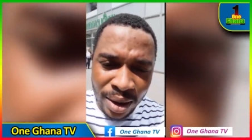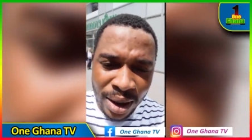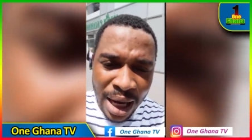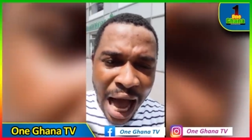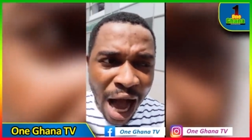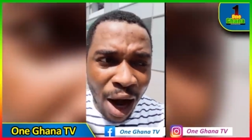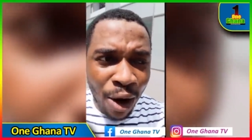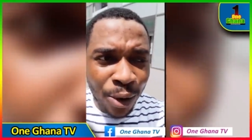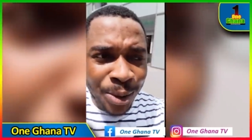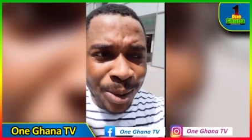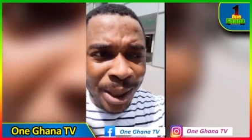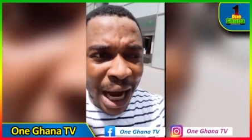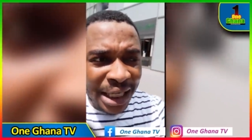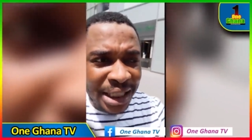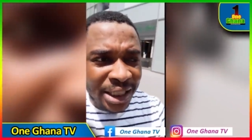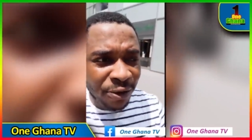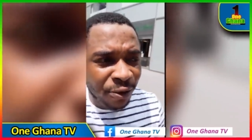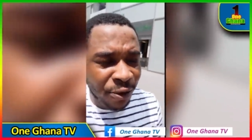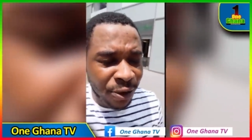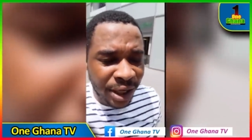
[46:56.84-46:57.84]
I will
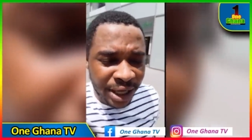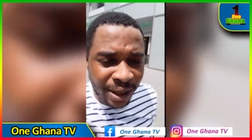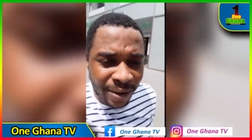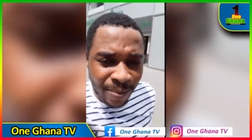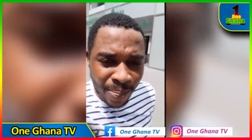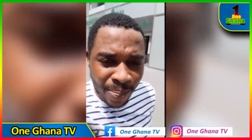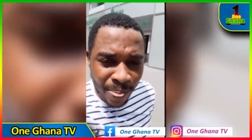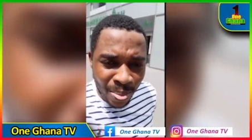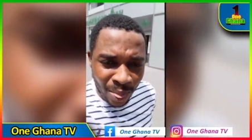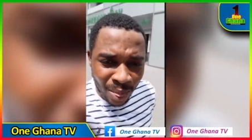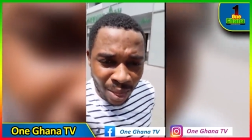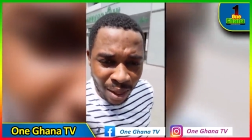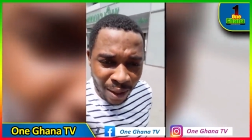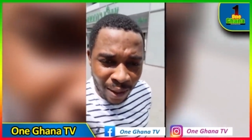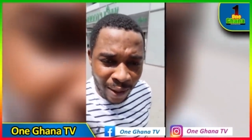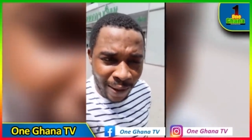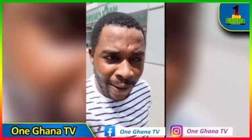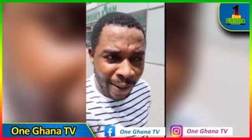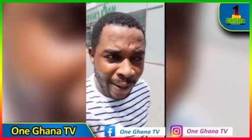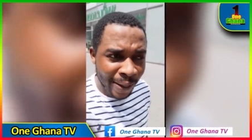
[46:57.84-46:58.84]
chat free.
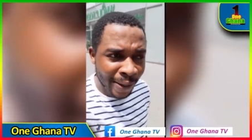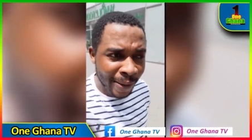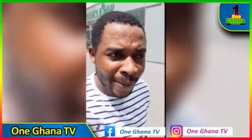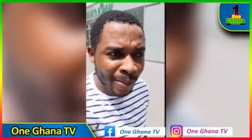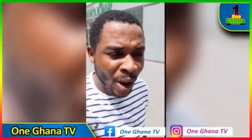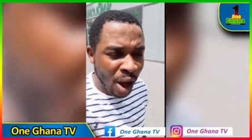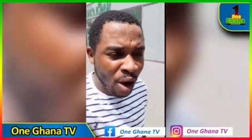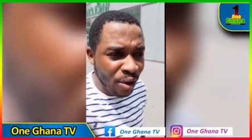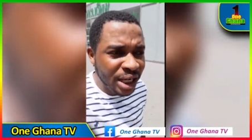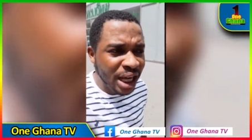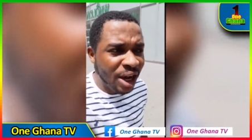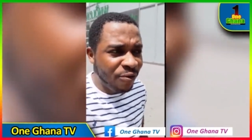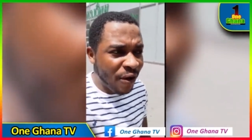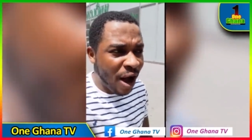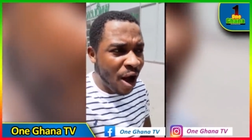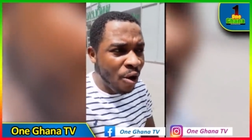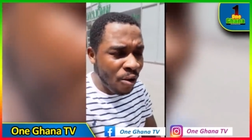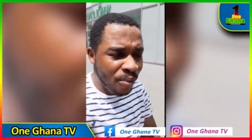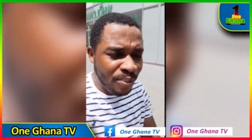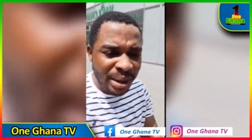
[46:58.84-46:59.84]
Odia fa
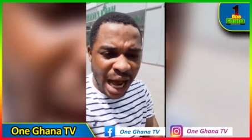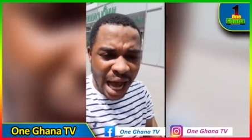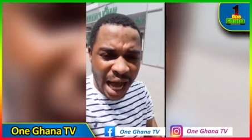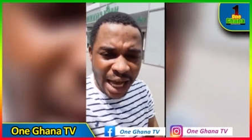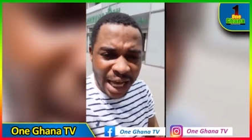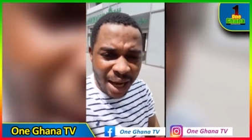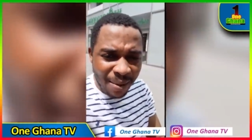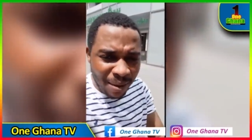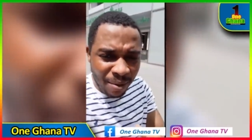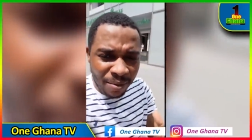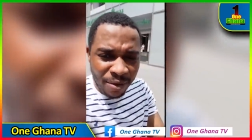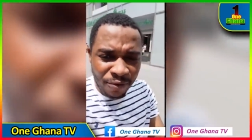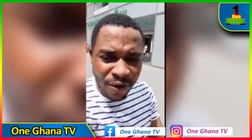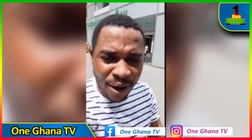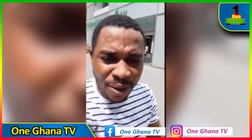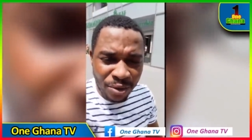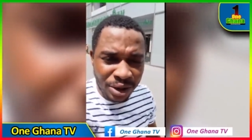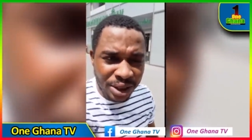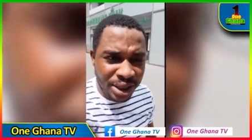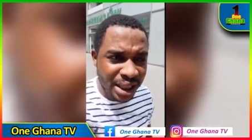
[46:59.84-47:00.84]
ho bra e ma me
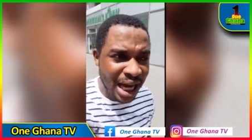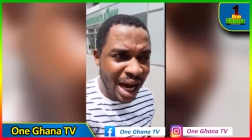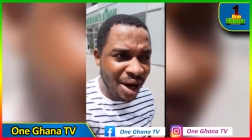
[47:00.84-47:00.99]
fa mu si